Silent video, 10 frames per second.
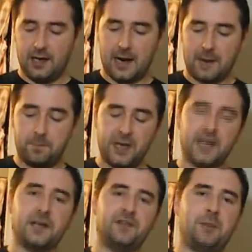A big
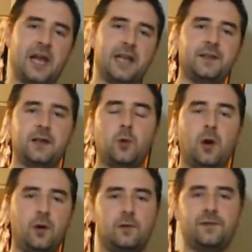enough pan that will
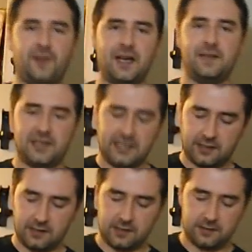hold 5
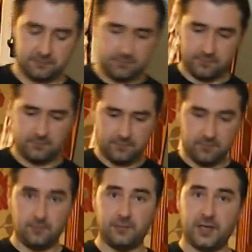liters.
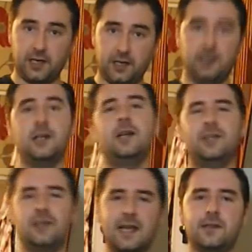Ta-da.
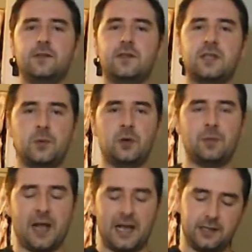You can use a smaller
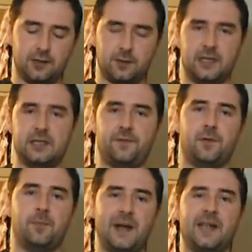pan and do it in
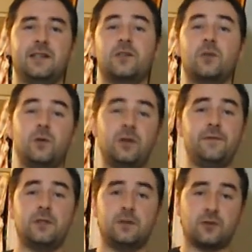different batches, or
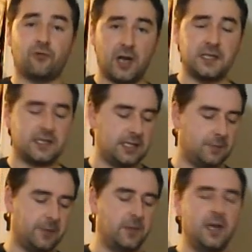even use a rice
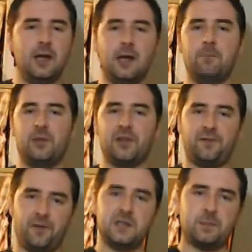steamer. But the
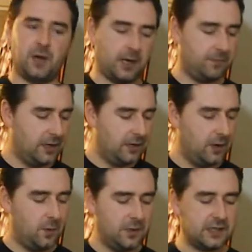first part,
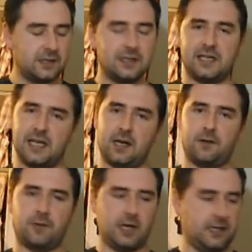we're just going to take
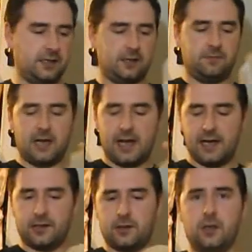our rice
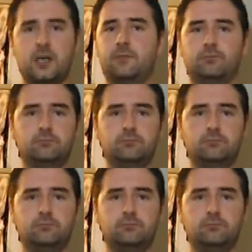and cook it.